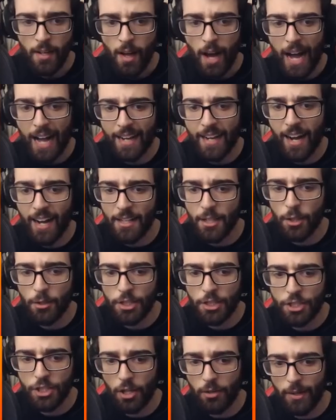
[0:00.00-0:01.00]
I can't go
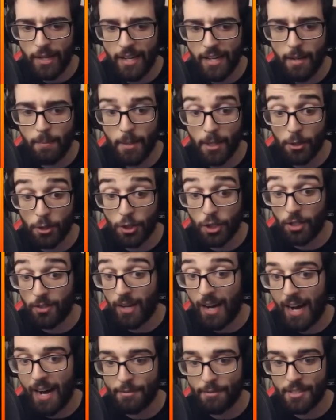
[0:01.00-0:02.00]
and show it here, but I'll show
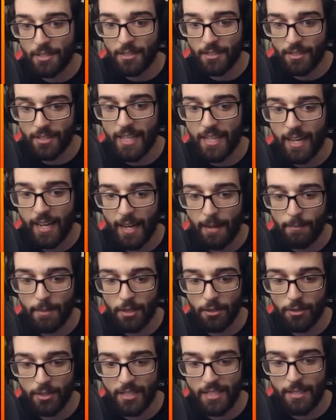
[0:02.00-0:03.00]
it after this game.
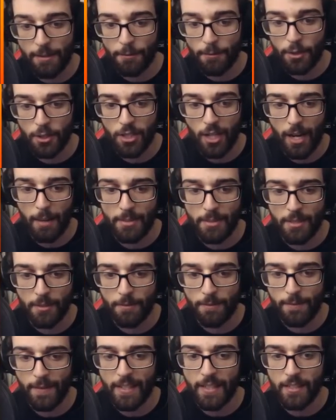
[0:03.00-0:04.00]
There is different types
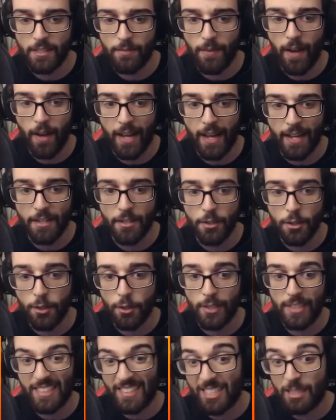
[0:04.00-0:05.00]
of things that I can go
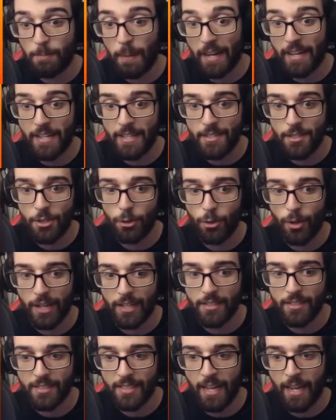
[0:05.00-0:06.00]
and spec into. I
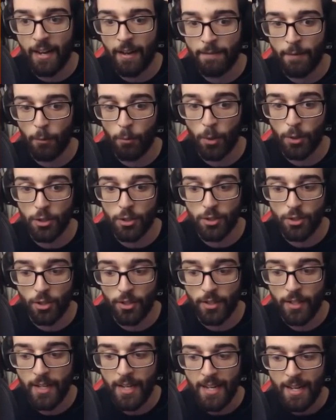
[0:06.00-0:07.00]
can say if I want
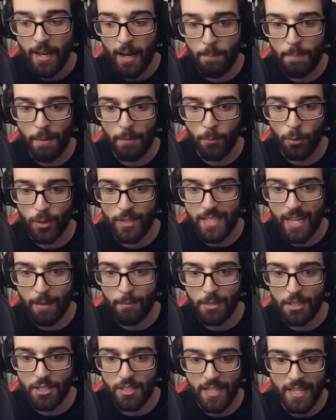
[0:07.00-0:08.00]
a bit more
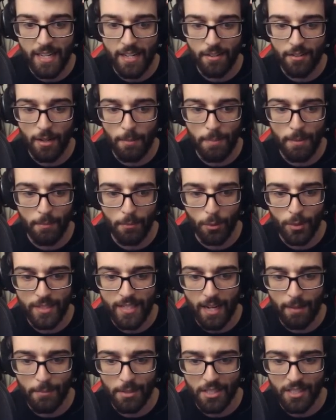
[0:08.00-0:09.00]
damage in here and a bit more
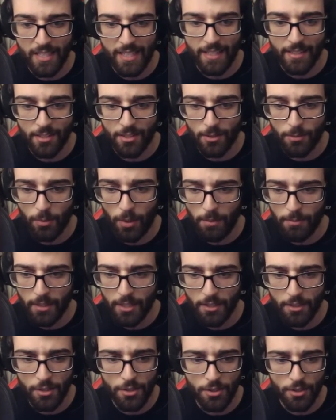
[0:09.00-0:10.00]
damage there. So what I'm
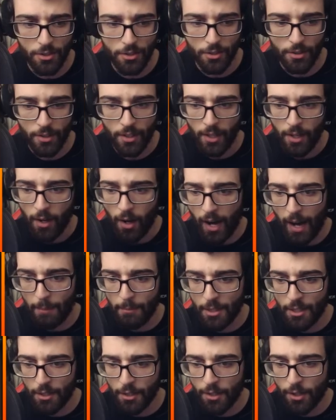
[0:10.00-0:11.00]
going to do,
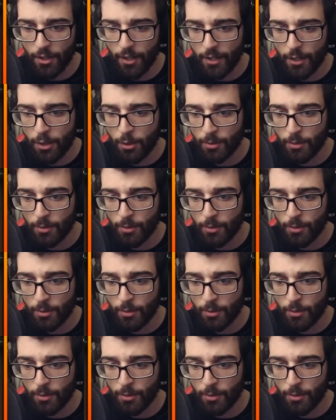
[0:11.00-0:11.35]
I'm going to go and